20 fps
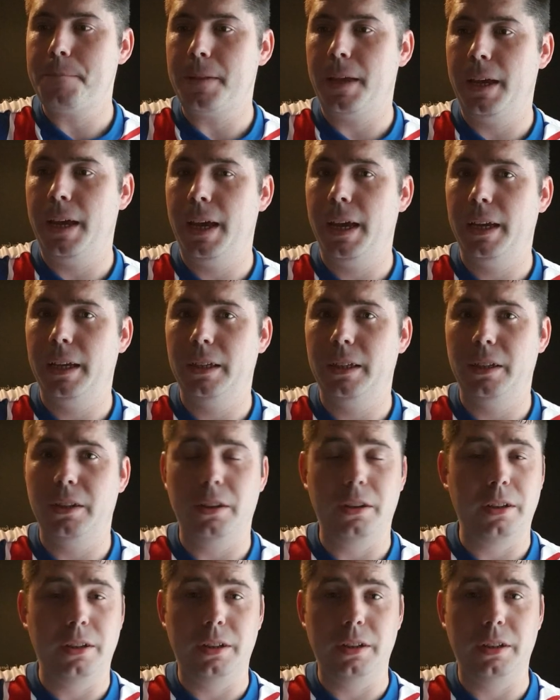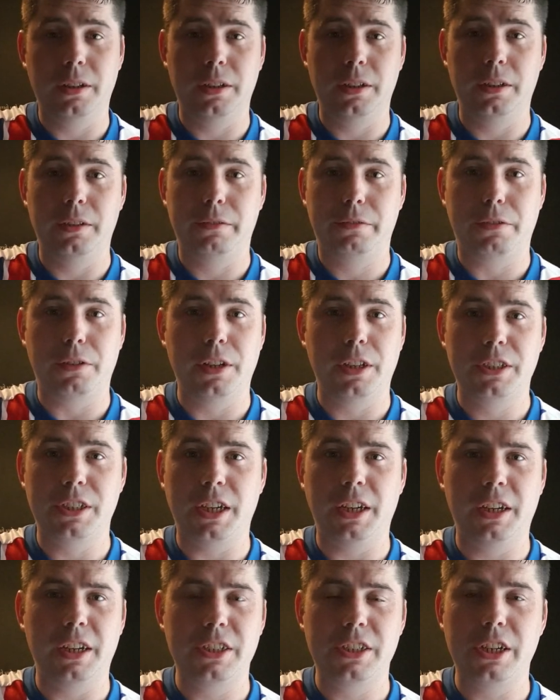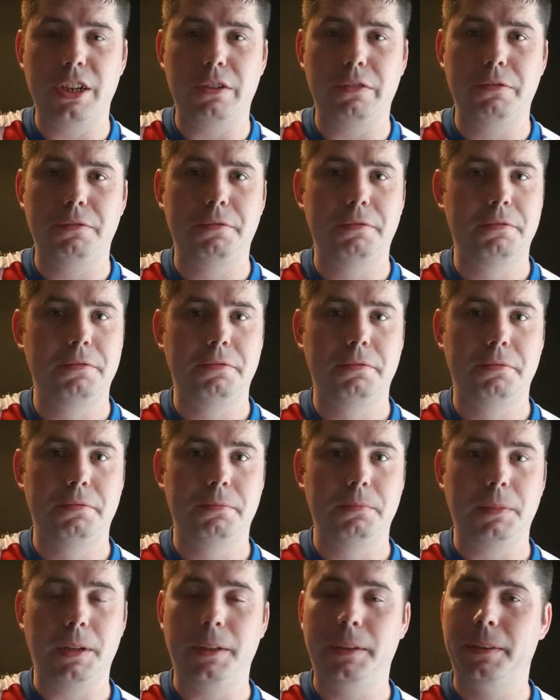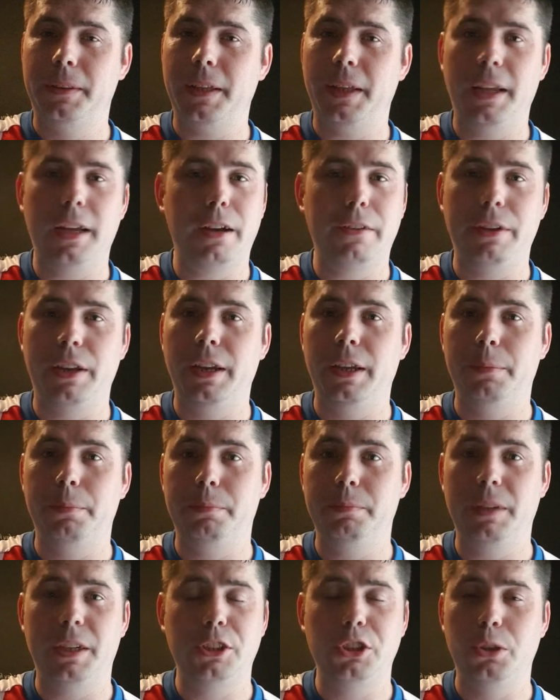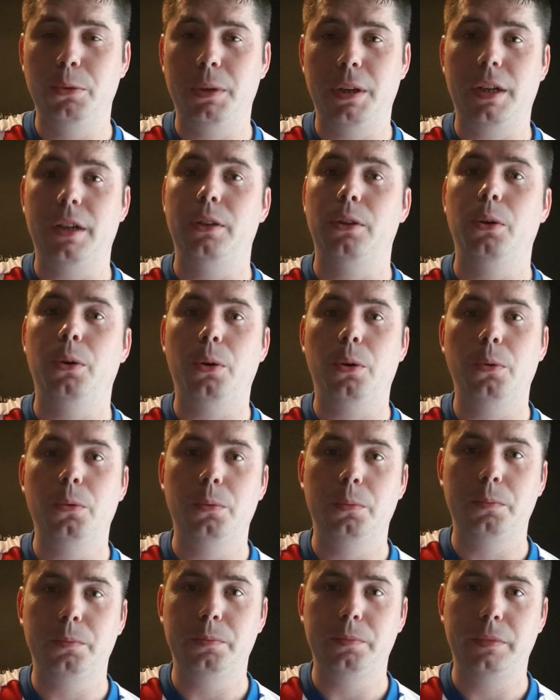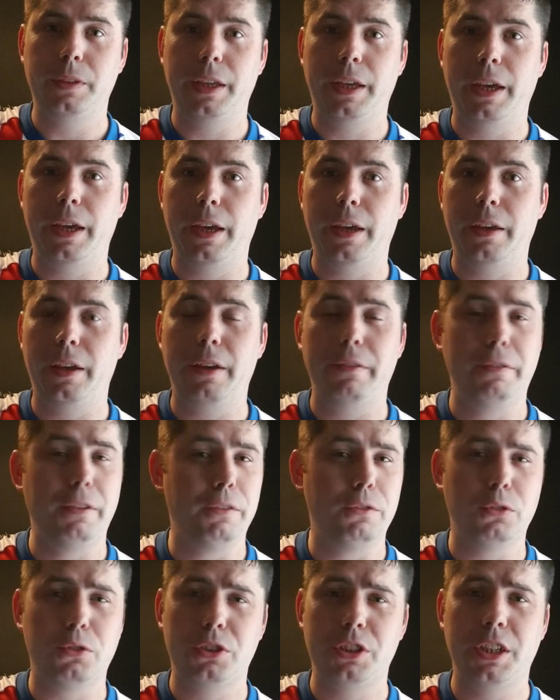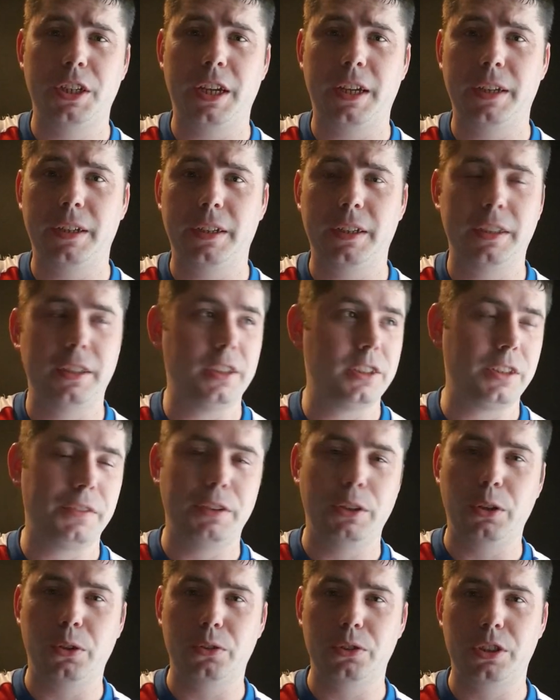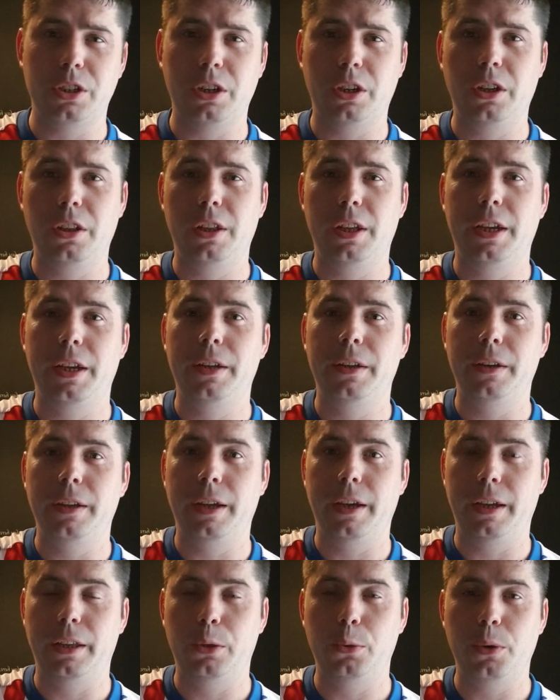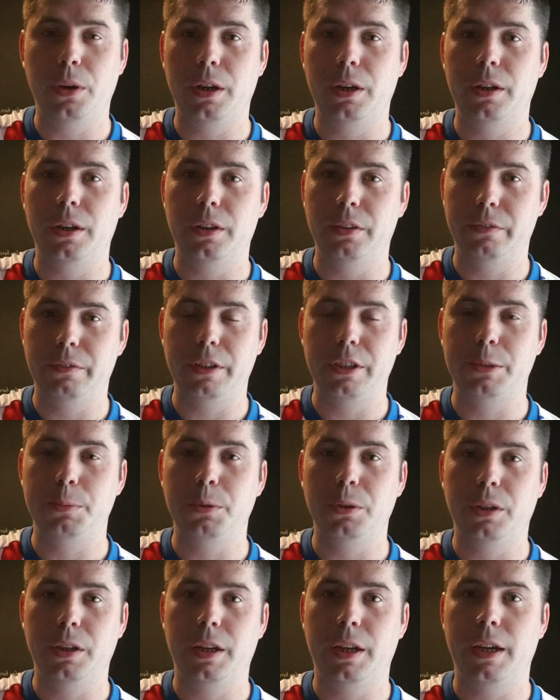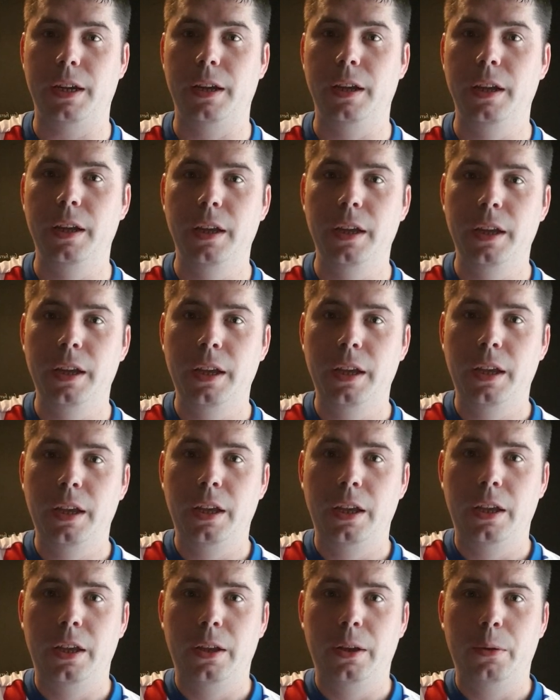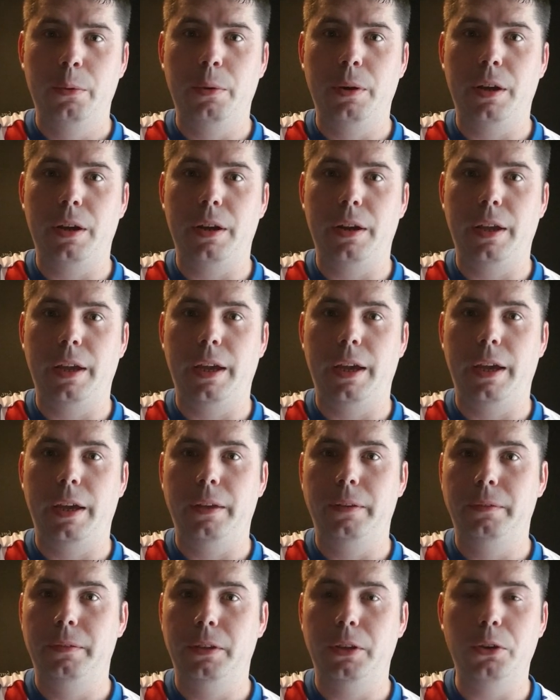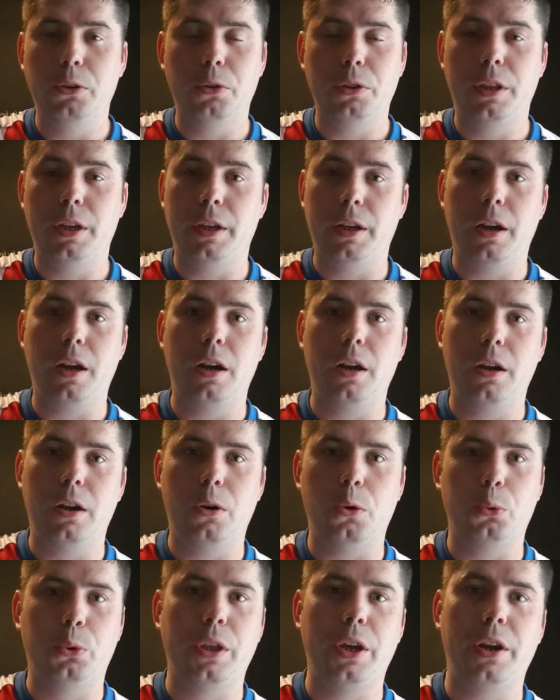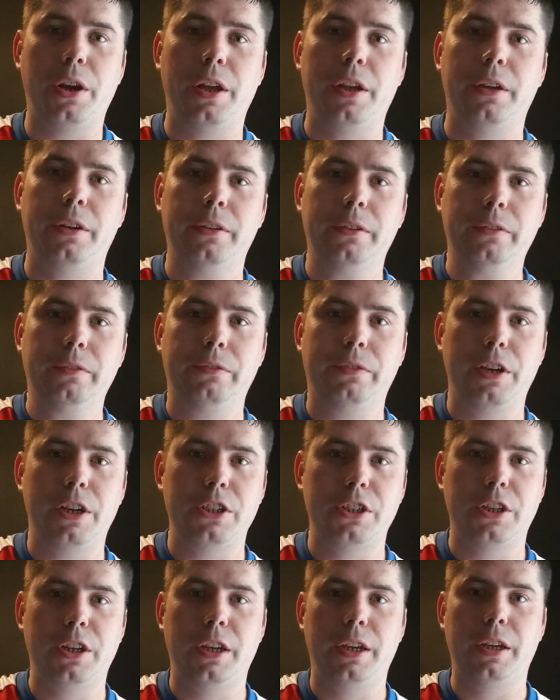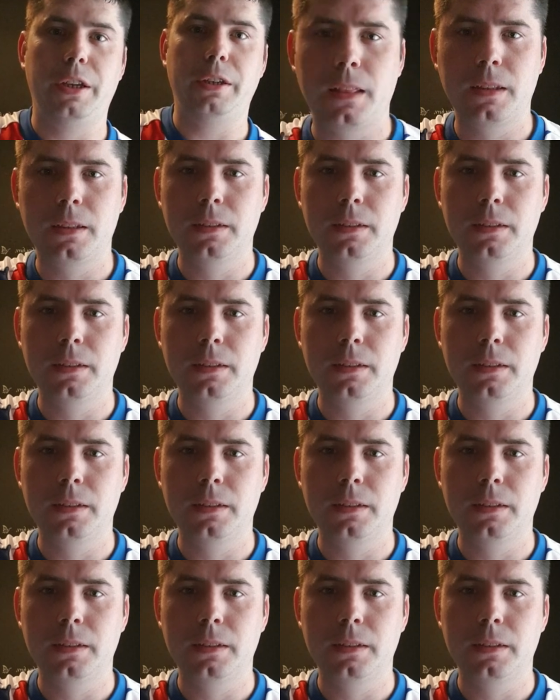For the singing itself, I didn't have any issue with it at all. If you've not seen it, there's a video circulating Twitter and Facebook and that, where you know, the alternate version